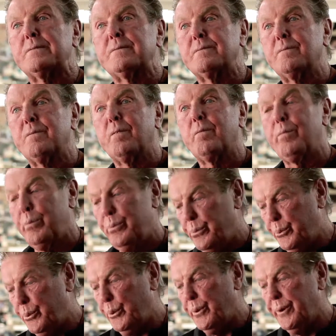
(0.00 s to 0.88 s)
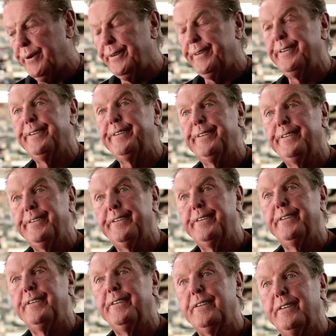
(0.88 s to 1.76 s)
They look and go, oh fuck,
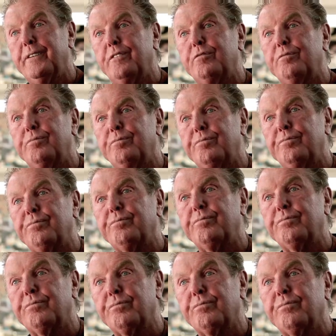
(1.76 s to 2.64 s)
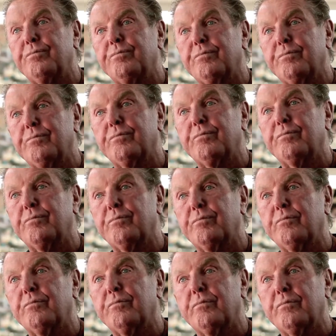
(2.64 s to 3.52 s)
you know, the man's
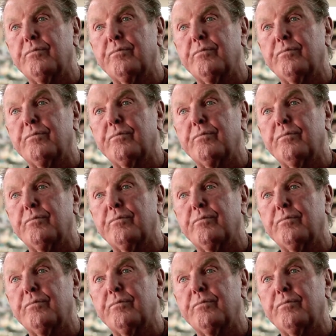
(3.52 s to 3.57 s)
here.